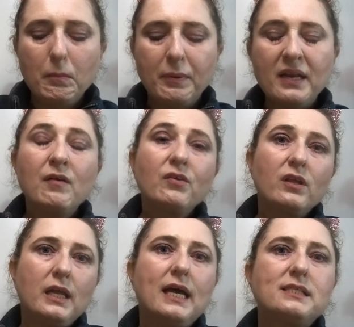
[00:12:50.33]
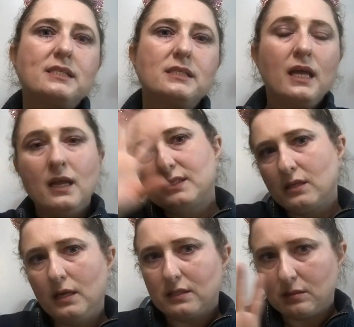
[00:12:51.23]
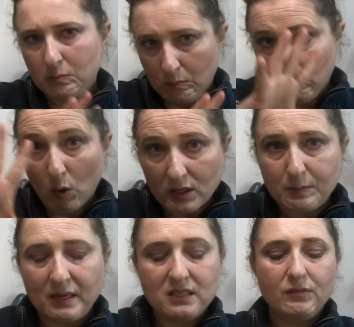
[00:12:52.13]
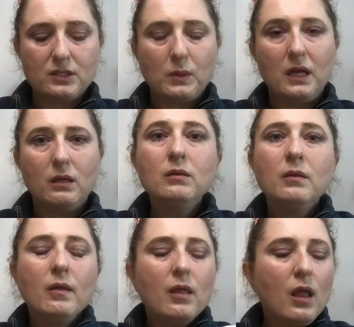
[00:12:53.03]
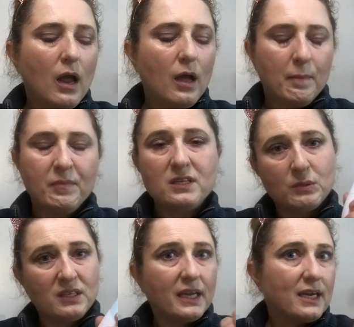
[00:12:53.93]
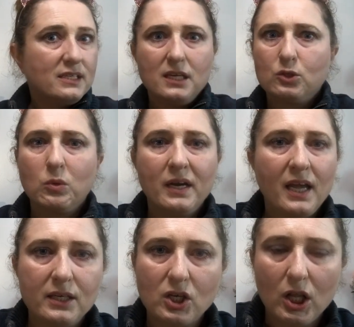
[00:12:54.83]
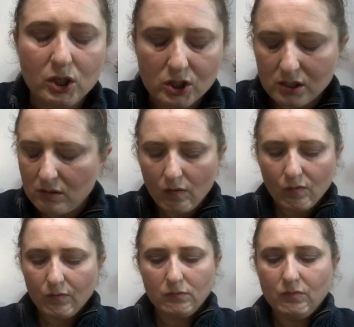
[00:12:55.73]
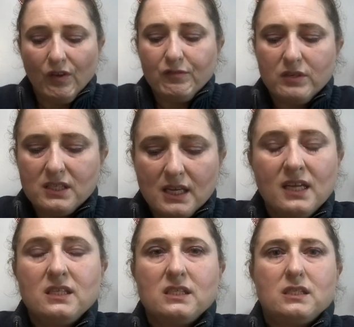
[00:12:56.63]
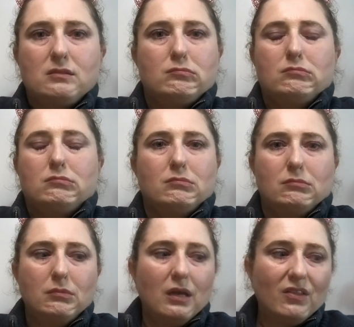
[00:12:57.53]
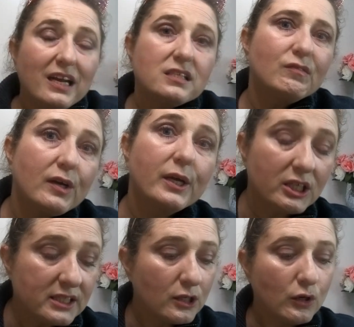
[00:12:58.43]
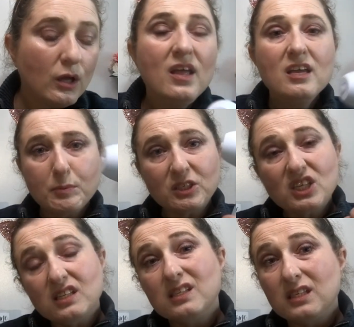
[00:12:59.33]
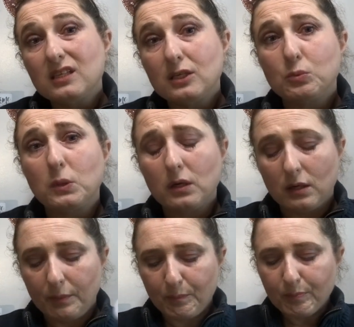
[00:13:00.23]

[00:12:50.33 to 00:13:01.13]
But nevertheless, it's more expensive as well. This one, like I said, $28.50. That is a very good deal, especially since it does work.